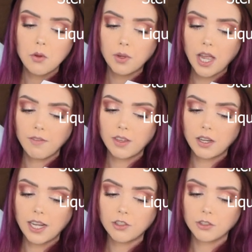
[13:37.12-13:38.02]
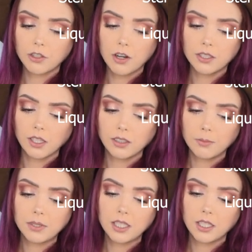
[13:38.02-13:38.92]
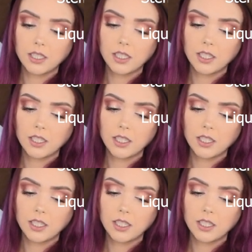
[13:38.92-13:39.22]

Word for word: We have the Nature's Cartel lipstick